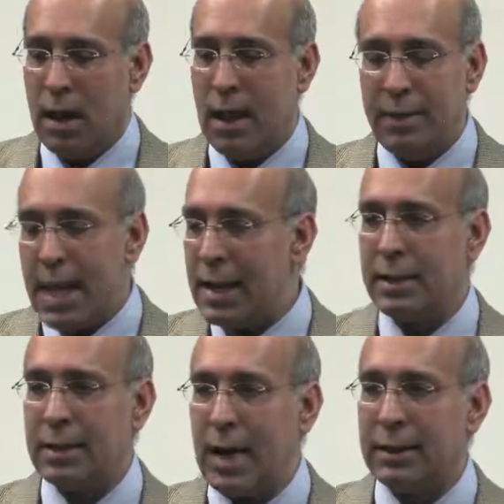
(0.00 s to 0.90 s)
And that
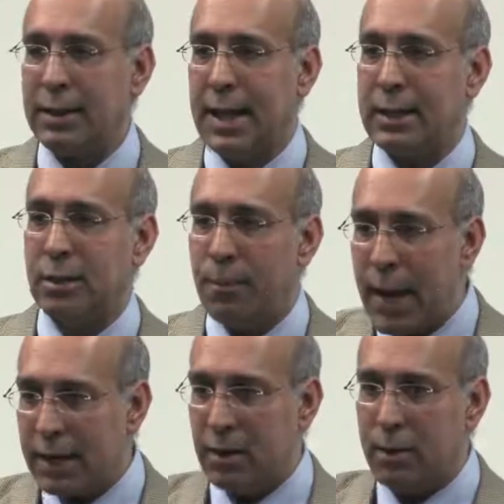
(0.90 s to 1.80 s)
is not the case. So
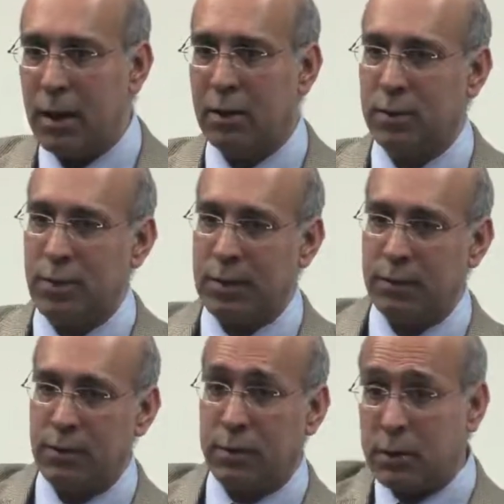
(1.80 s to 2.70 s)
macular pucker is when
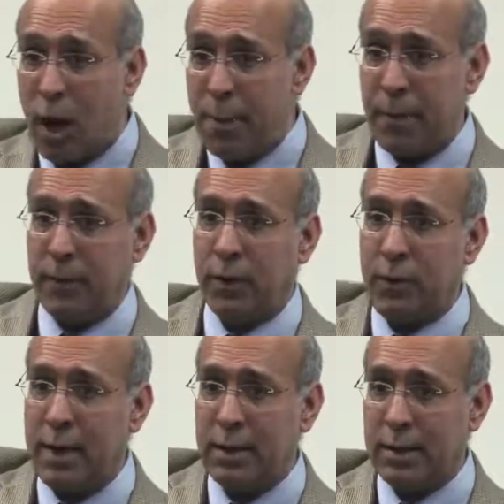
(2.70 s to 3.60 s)
the top of your
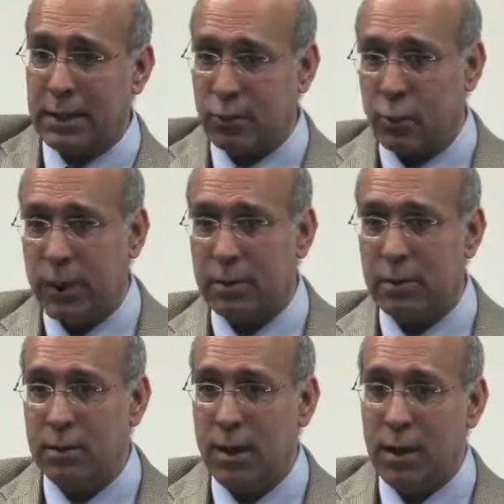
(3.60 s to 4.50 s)
retina gets
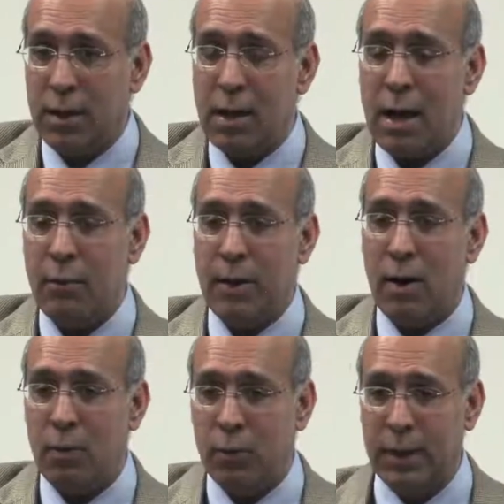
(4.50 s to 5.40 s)
wrinkled. You know how we
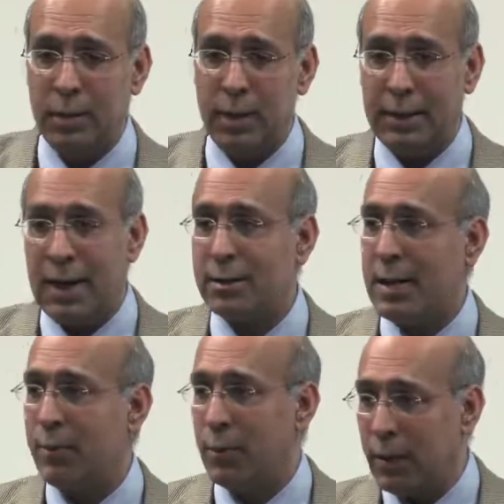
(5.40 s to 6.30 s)
all wrinkle on the
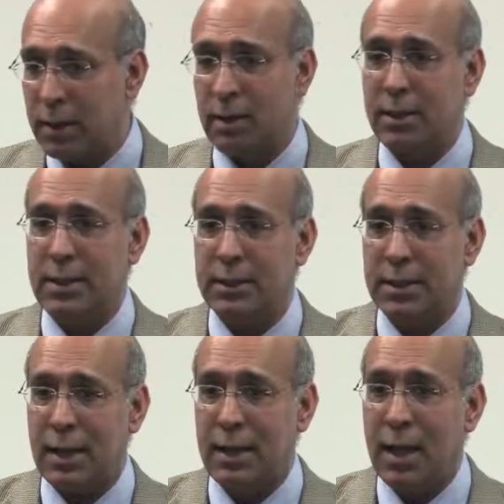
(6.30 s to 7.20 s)
outside, we wrinkle on the
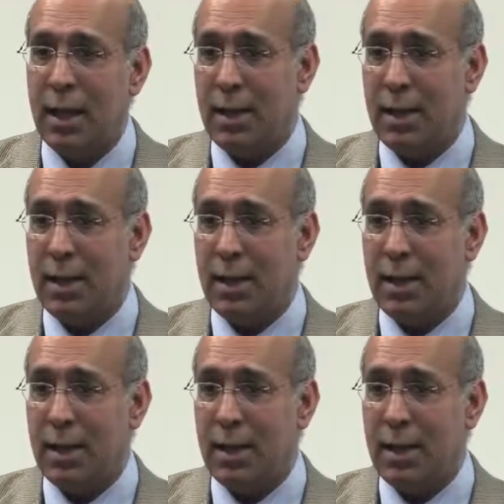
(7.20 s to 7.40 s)
inside.